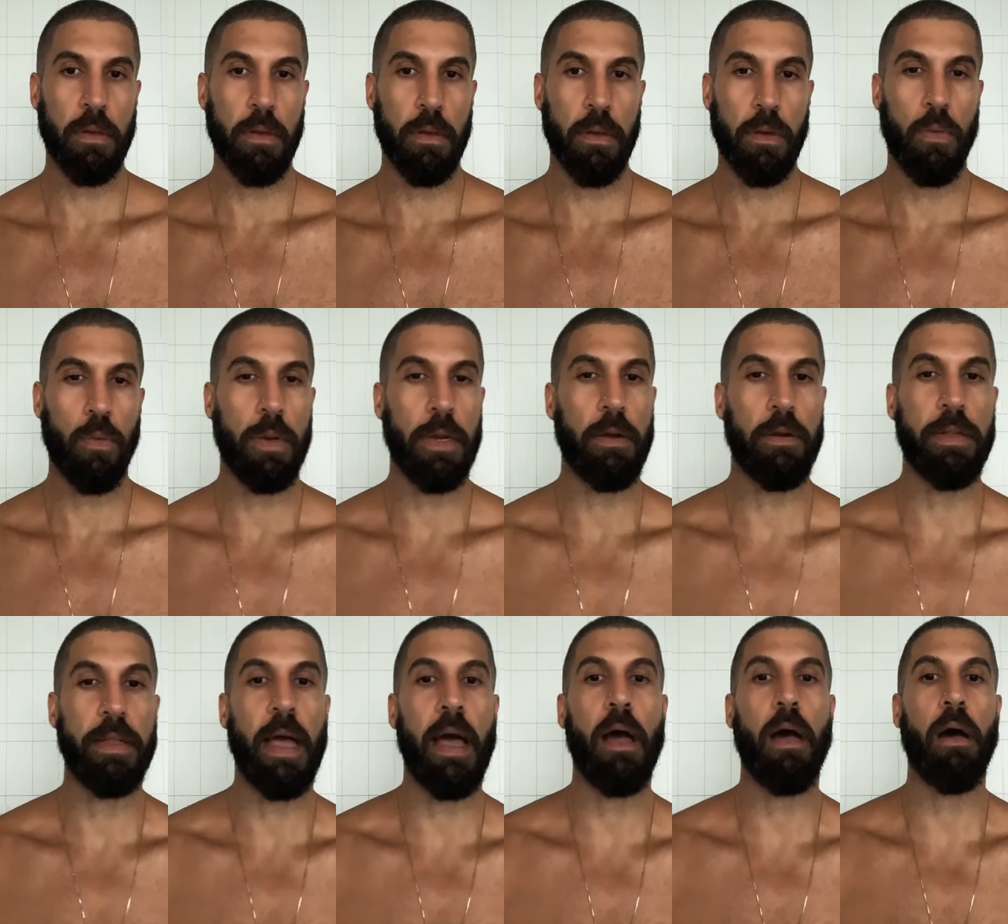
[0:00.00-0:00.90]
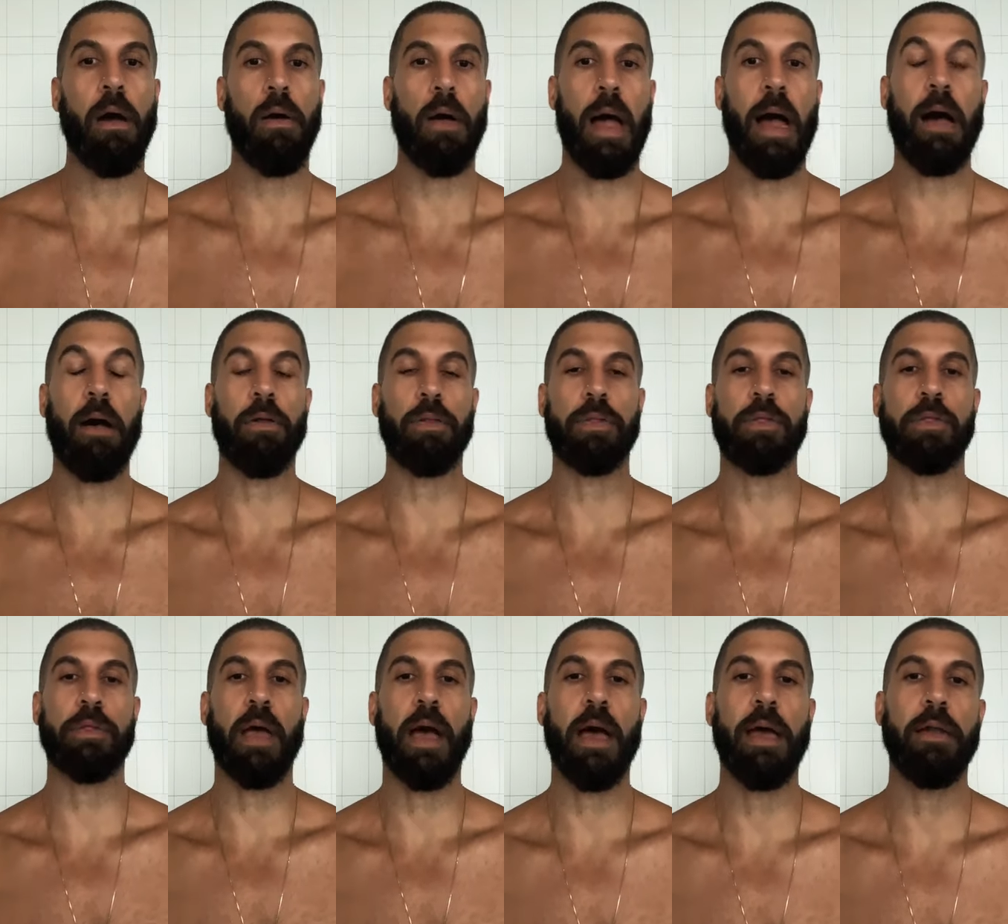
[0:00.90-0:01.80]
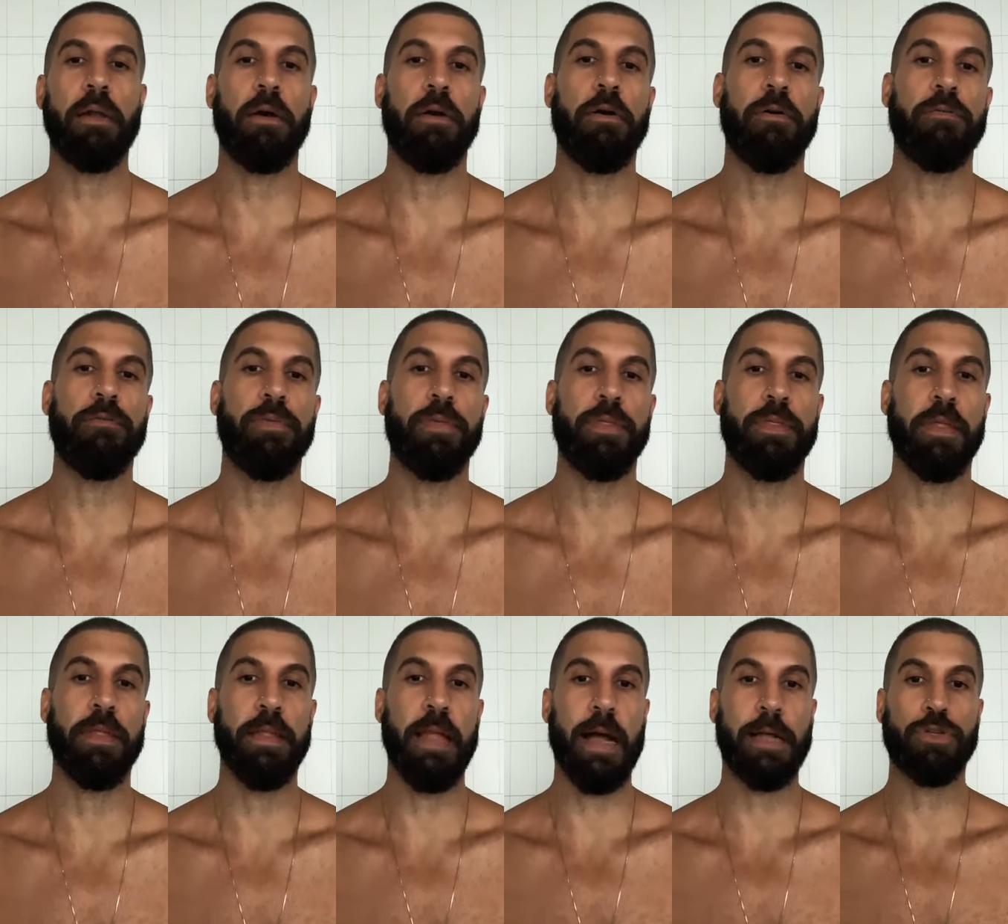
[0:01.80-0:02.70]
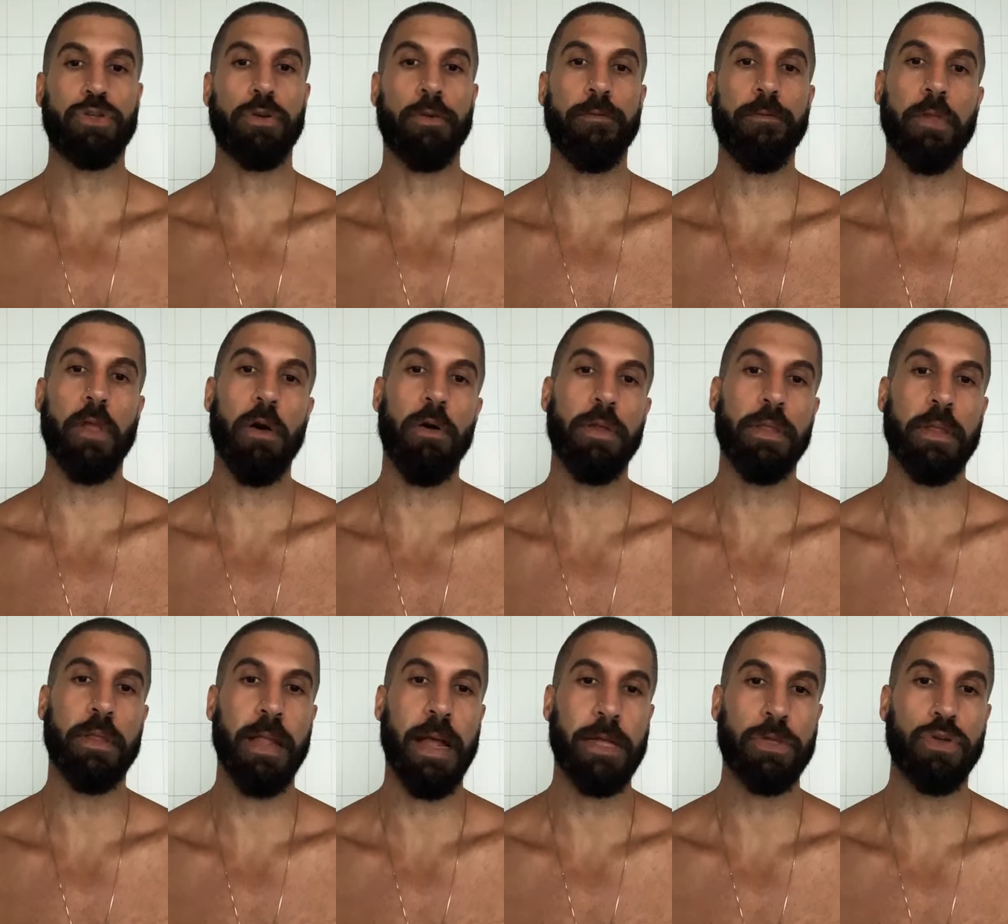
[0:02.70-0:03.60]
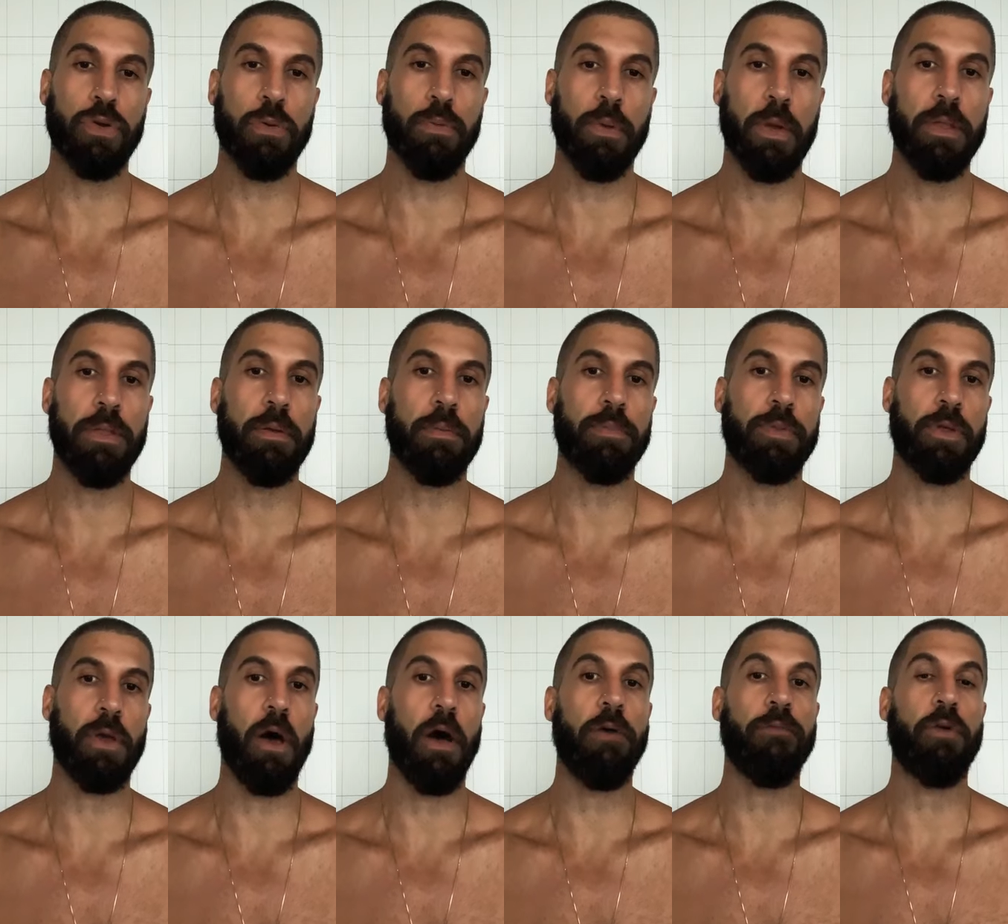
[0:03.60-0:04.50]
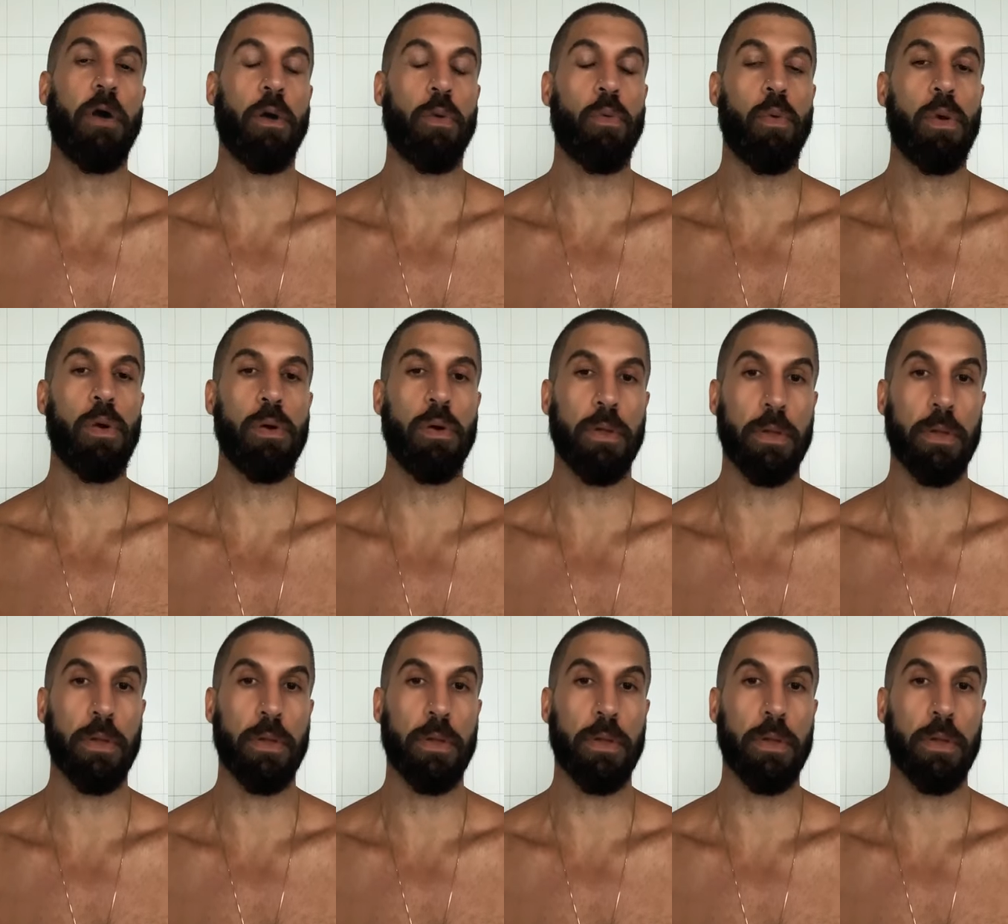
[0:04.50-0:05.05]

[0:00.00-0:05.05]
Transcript: We are now outside of the natural flow and the natural rhythms of our world.